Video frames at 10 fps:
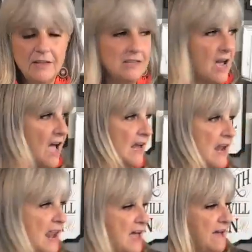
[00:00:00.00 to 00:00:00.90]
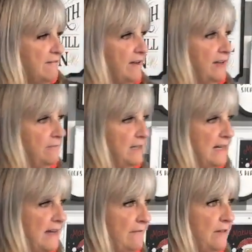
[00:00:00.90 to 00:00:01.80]
the chocolate love. I would
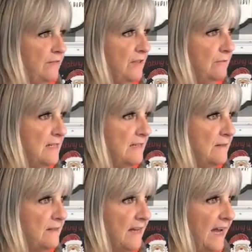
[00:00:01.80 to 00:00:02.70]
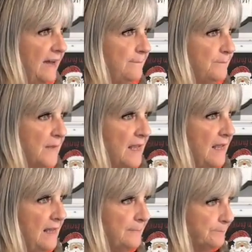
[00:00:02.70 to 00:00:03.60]
love if you would do that.
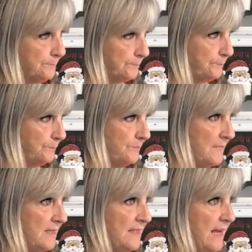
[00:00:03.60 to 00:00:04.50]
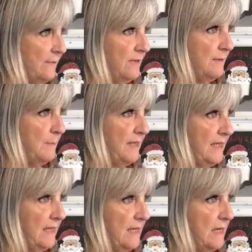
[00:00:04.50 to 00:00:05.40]
That would
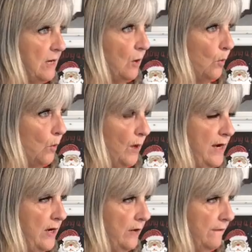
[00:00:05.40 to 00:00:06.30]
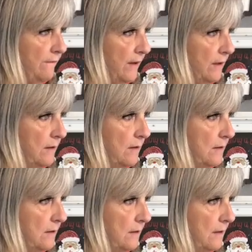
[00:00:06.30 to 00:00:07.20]
be wonderful.
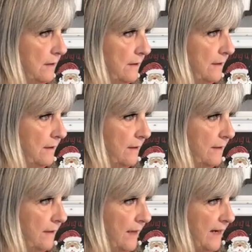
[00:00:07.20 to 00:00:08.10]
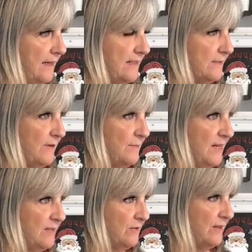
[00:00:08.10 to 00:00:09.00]
And I just want to make
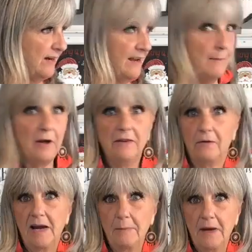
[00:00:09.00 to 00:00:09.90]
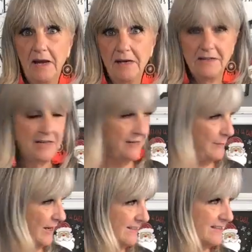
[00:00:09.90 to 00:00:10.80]
sure that I'm on the right page,
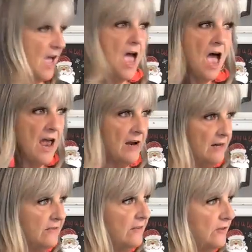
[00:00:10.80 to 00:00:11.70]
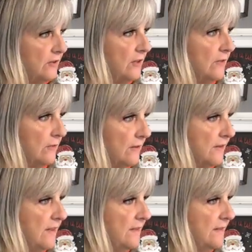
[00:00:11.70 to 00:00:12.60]
because here's the truth.
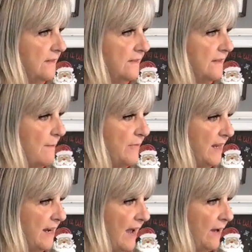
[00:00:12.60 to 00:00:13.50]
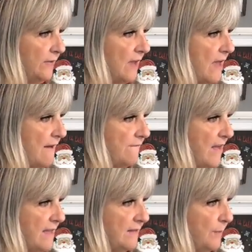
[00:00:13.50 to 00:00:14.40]
This is something else.
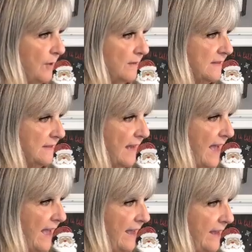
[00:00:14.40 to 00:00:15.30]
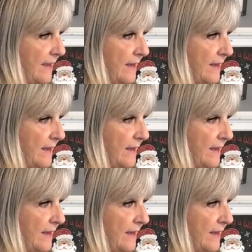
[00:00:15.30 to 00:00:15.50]
Facebook today,